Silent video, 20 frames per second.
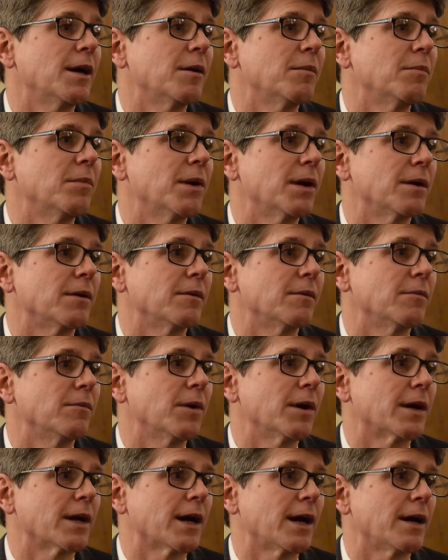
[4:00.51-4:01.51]
But
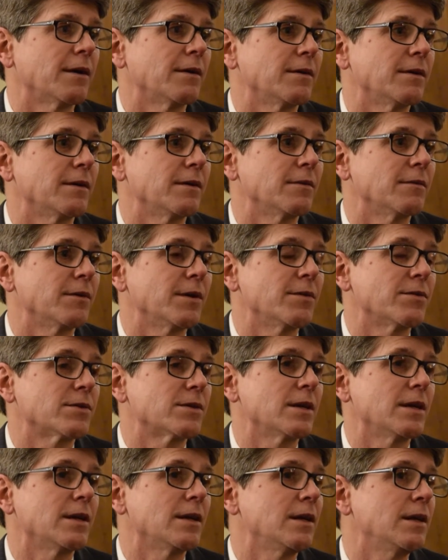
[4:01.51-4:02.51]
what we've
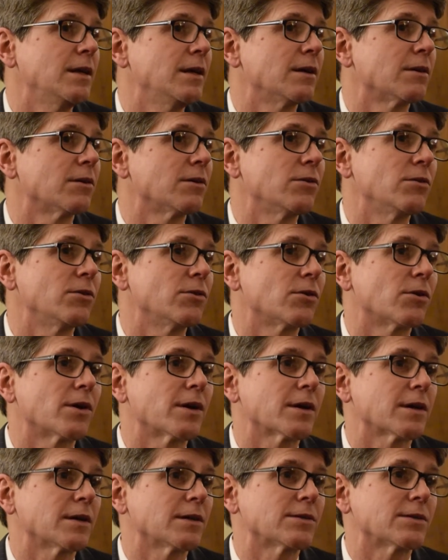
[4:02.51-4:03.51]
seen here in New
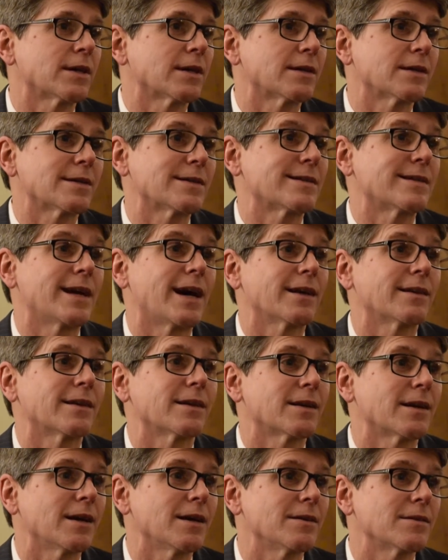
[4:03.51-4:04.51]
York is that that's not the
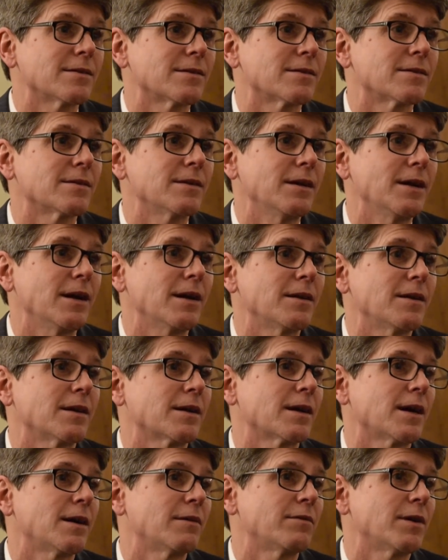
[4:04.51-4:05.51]
case. I
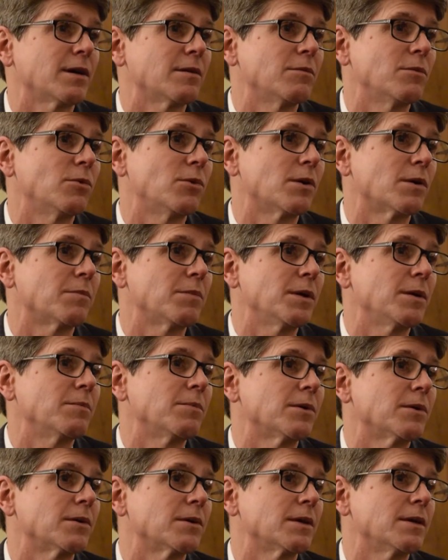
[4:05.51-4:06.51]
think I've had more
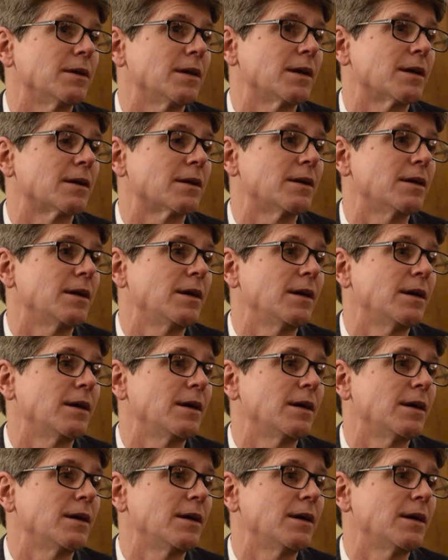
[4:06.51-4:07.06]
people in their